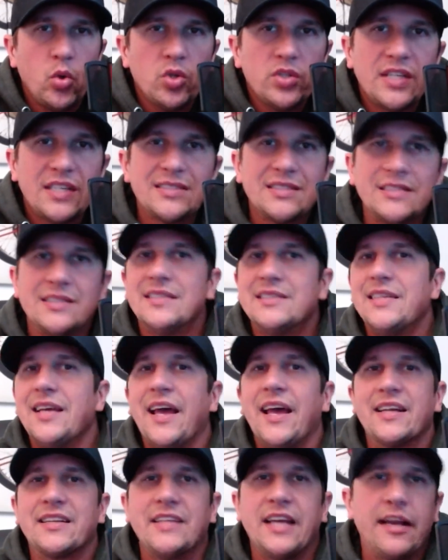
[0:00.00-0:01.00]
doesn't
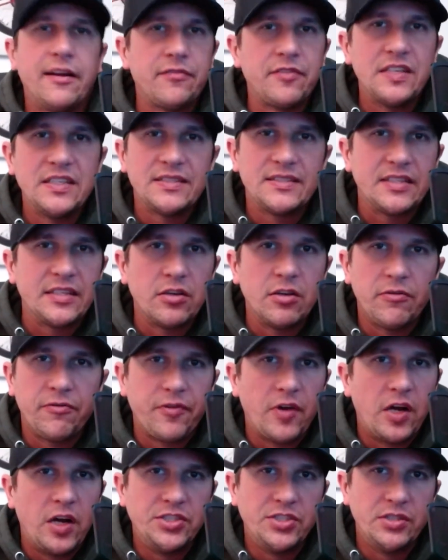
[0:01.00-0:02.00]
detect every single
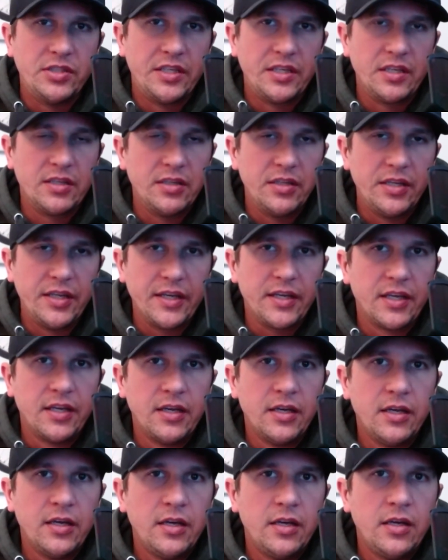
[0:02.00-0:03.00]
fraudulent click.
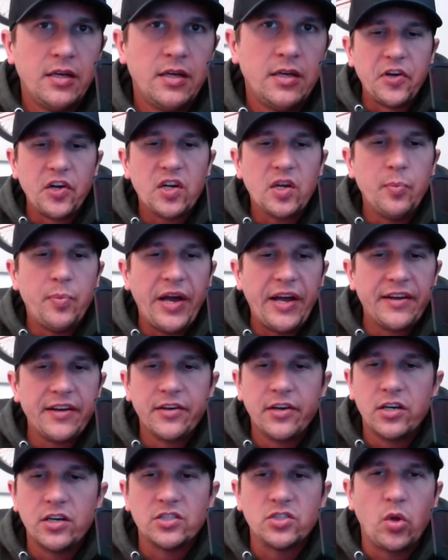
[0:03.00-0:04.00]
If your
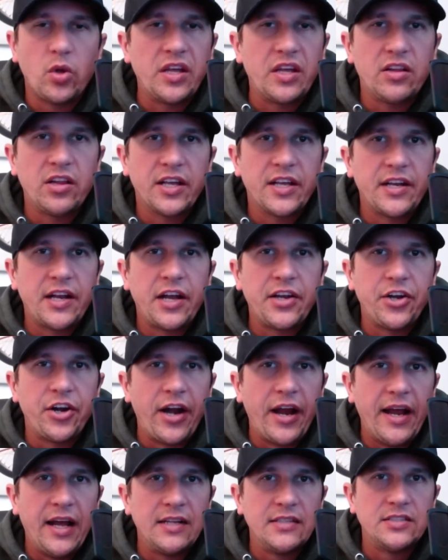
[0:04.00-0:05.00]
competitor is only clicking on your
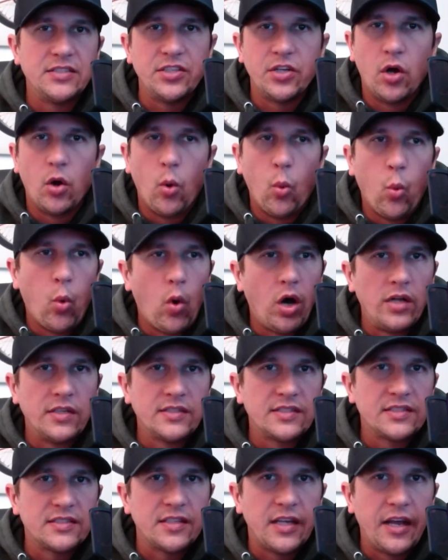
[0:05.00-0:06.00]
ads,
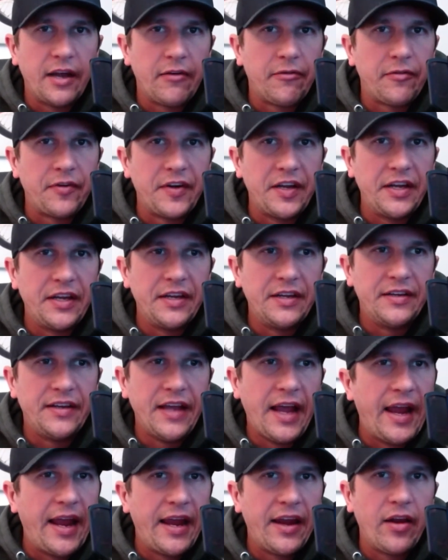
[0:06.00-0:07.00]
once every
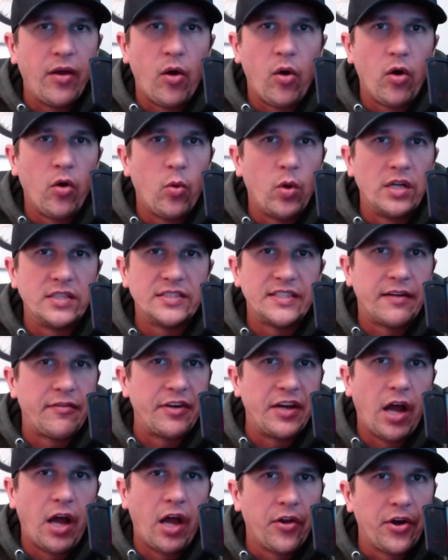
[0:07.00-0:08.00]
day or once
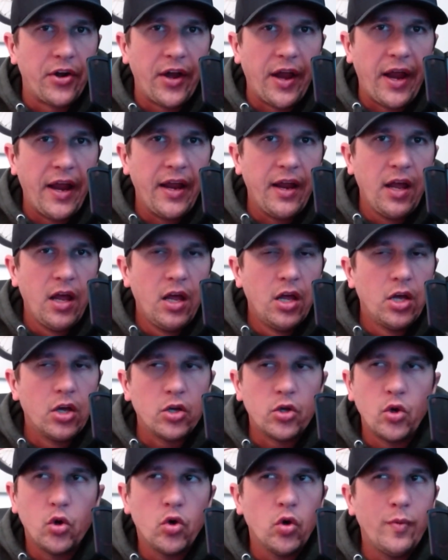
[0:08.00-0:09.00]
every other day,
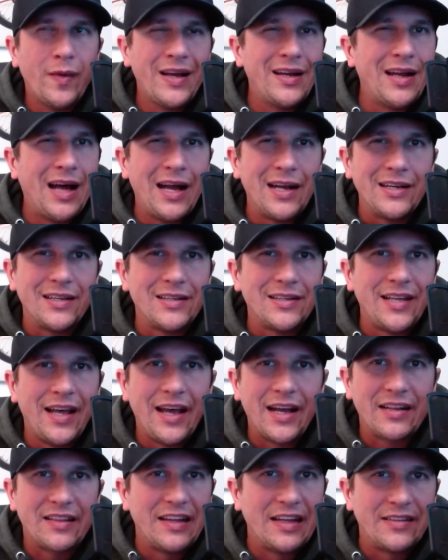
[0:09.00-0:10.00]
Google might not
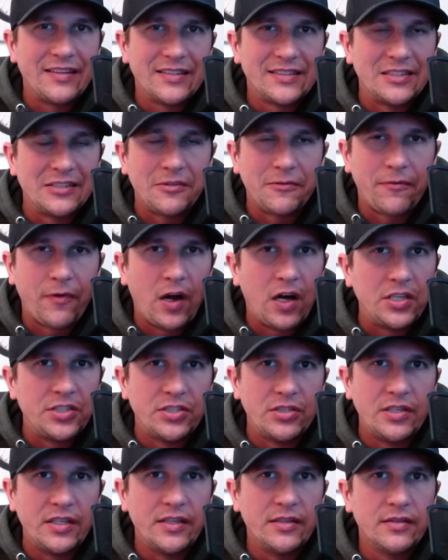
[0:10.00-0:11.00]
detect that this is
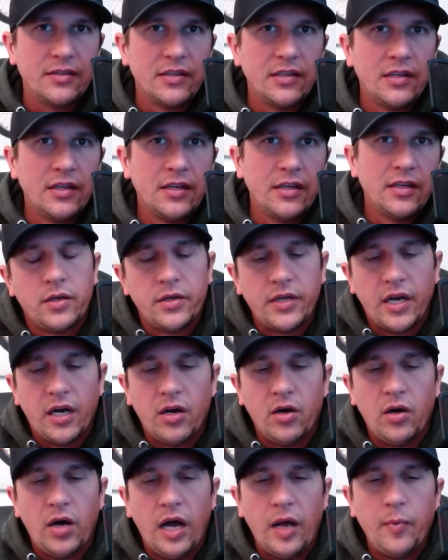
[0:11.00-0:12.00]
fraudulent.
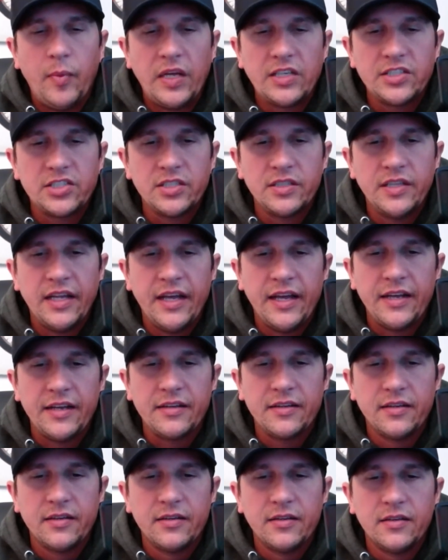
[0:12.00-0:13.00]
Now, I mentioned
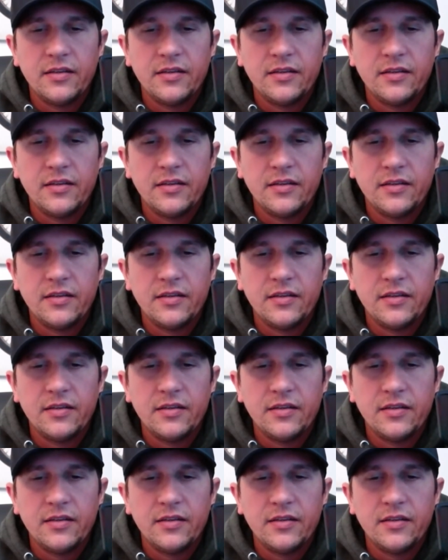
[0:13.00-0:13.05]
that